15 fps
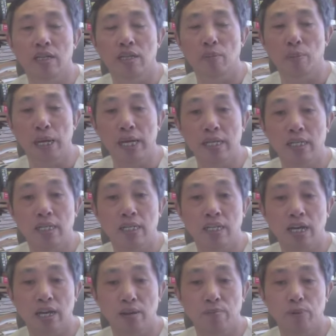The painting
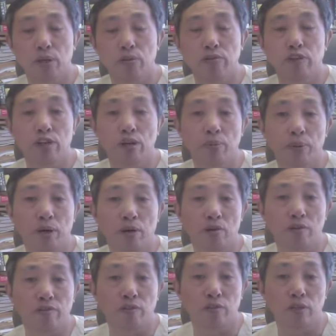can be very
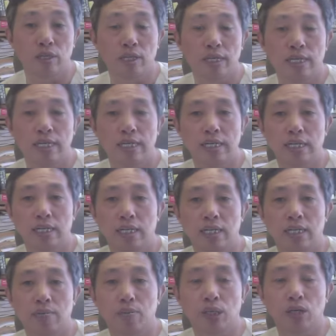powerful
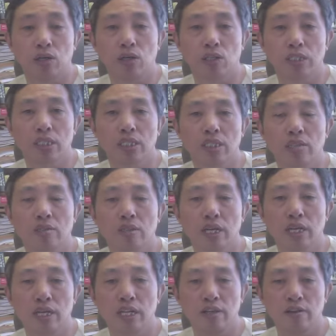because you
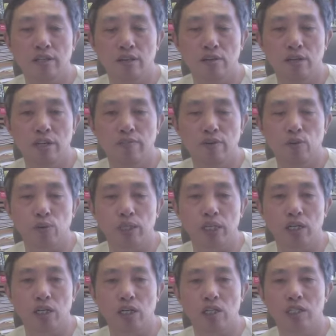living with
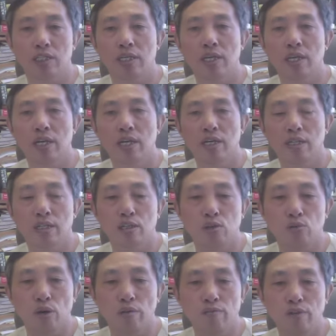art, you
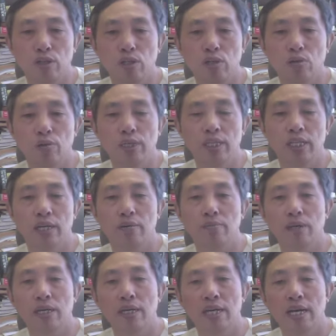review with
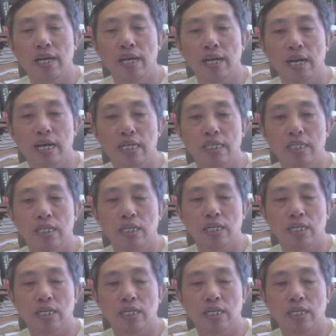them, and